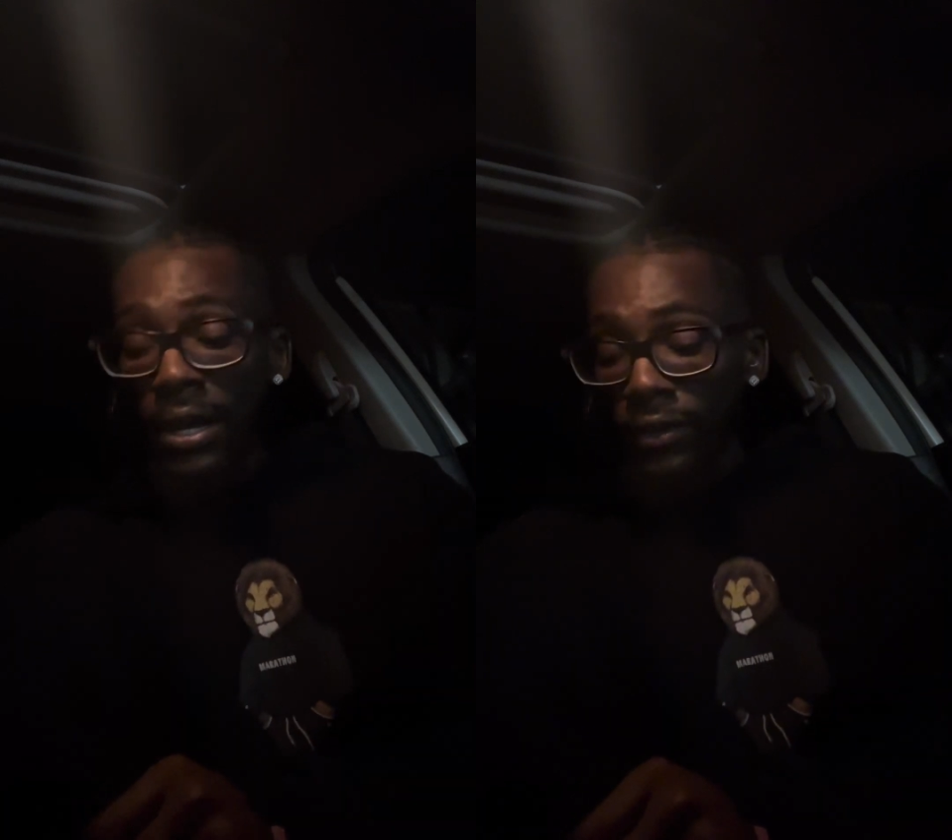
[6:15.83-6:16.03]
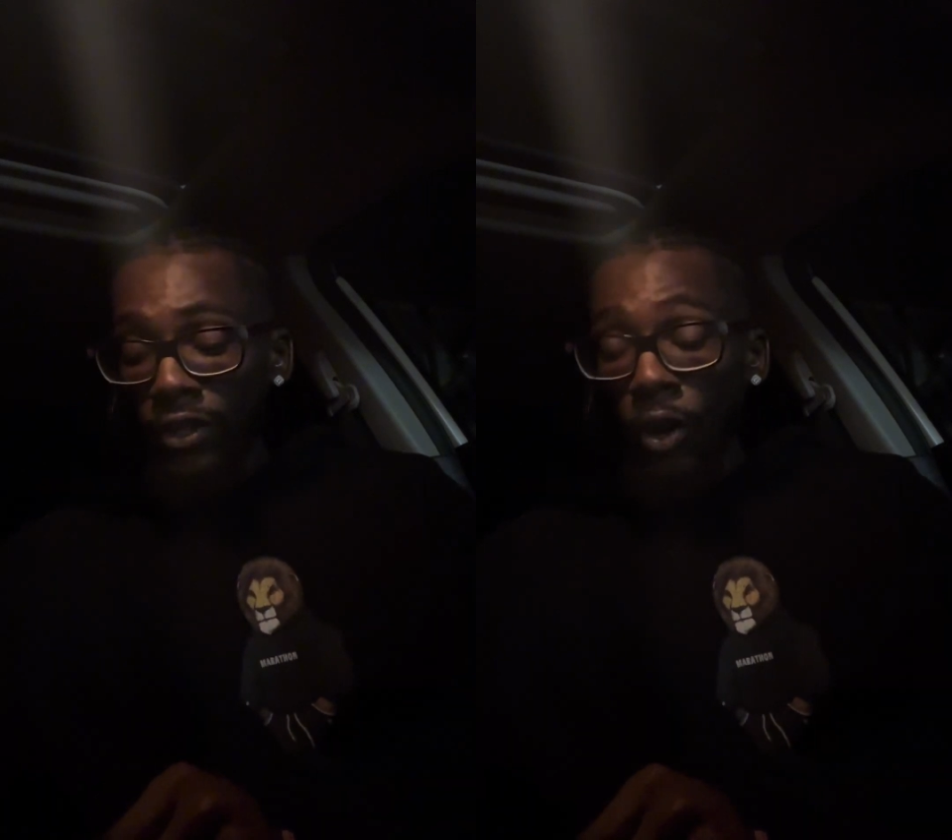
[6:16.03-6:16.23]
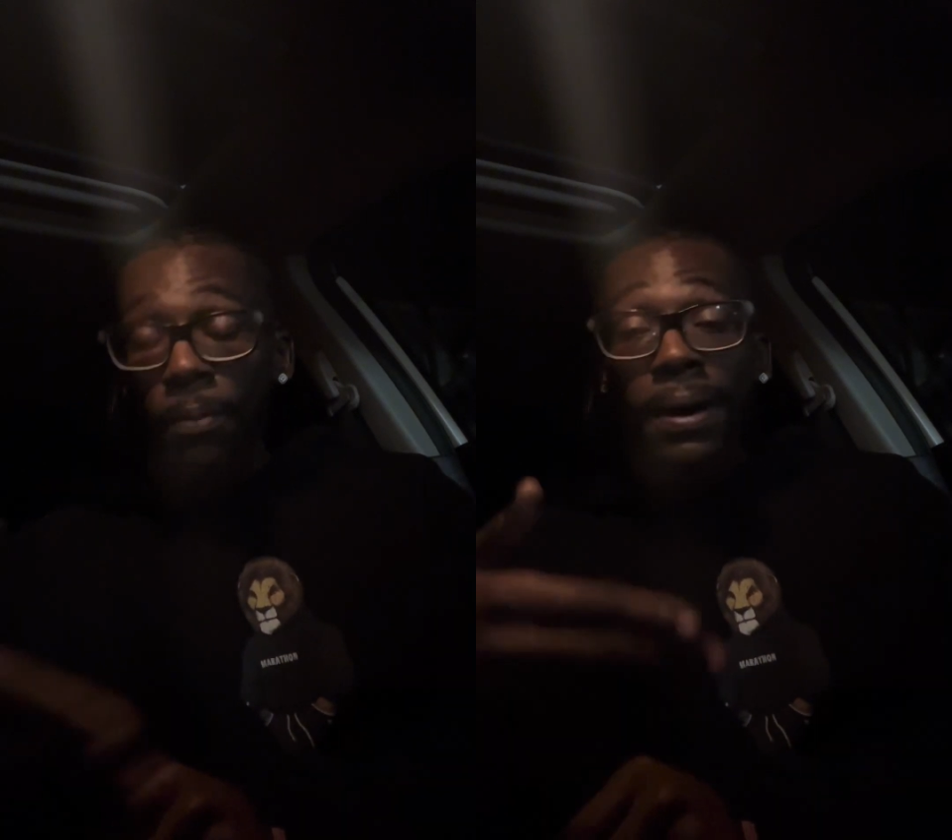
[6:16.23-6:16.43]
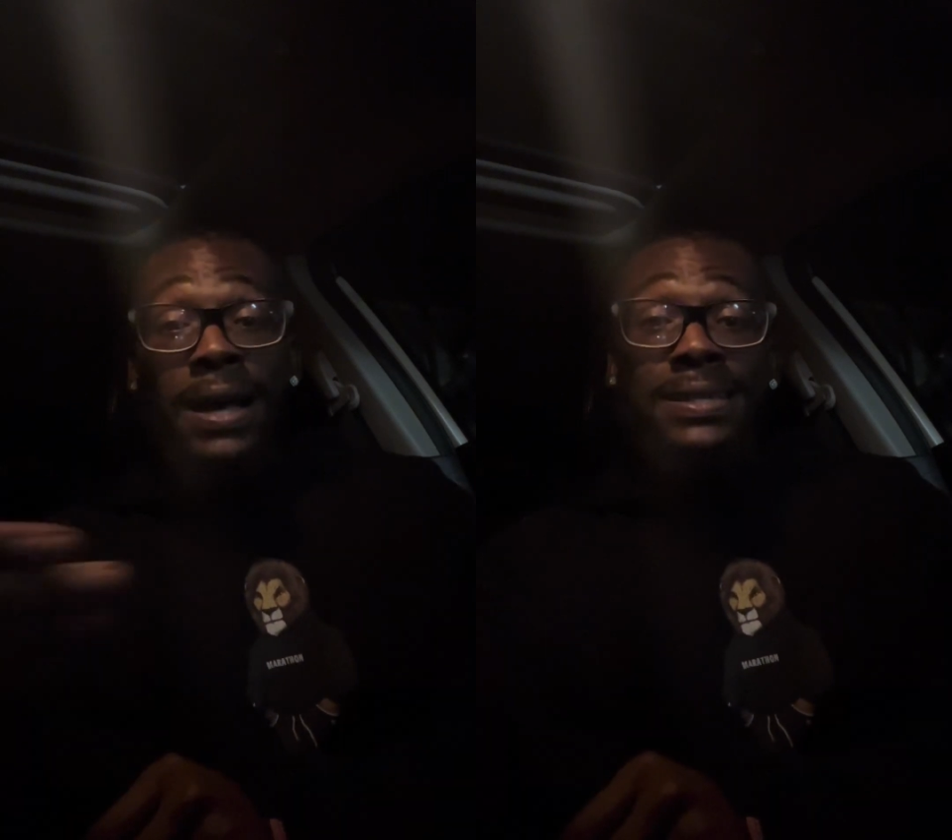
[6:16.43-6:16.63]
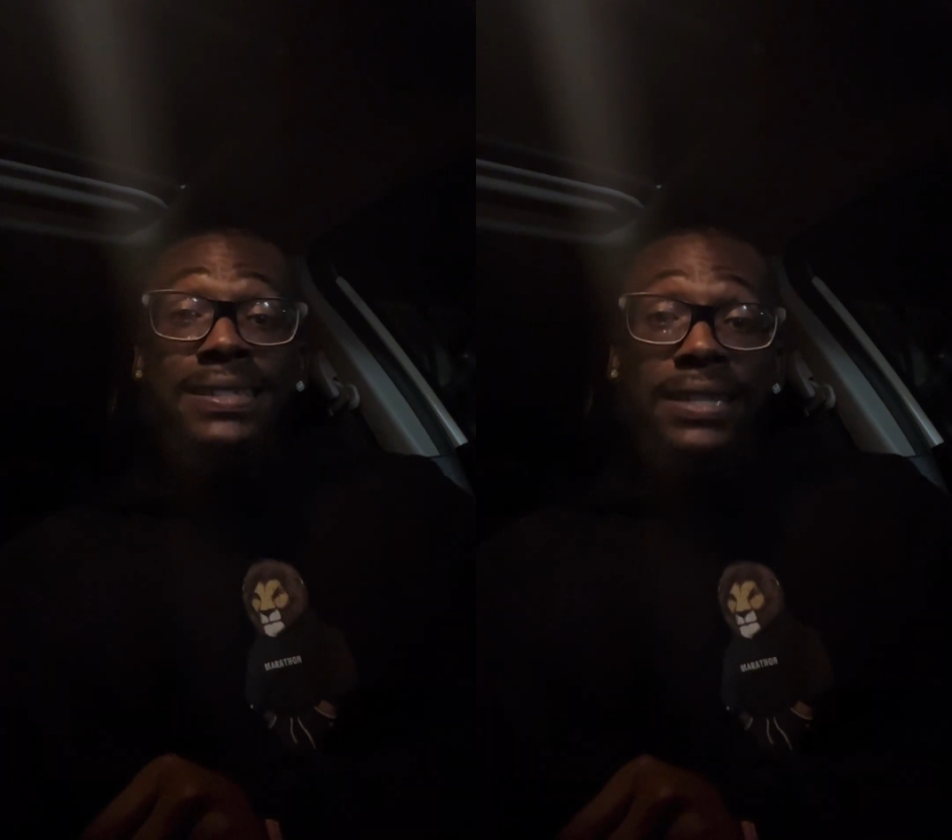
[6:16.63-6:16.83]
you know,
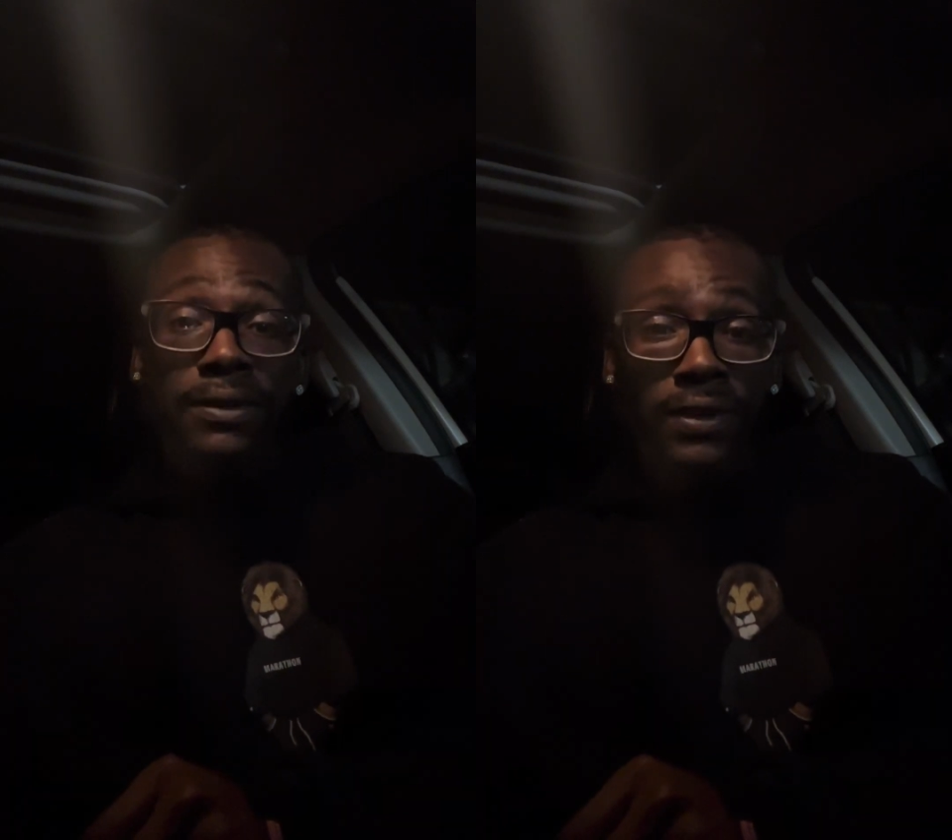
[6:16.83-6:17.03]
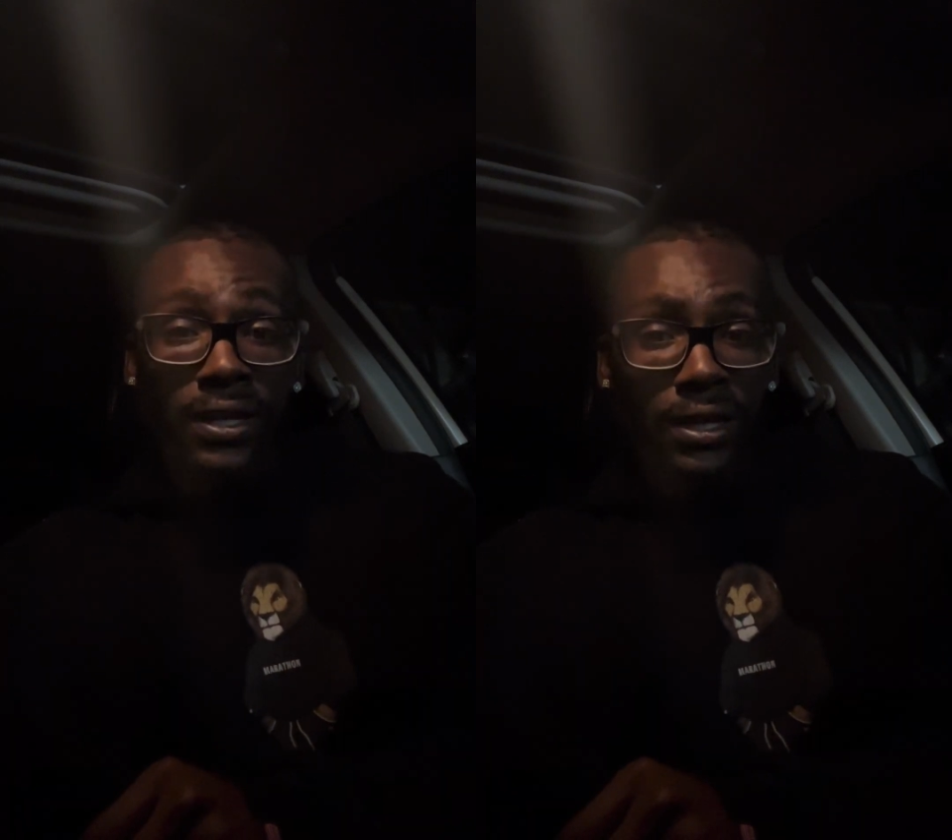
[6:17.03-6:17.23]
positivity,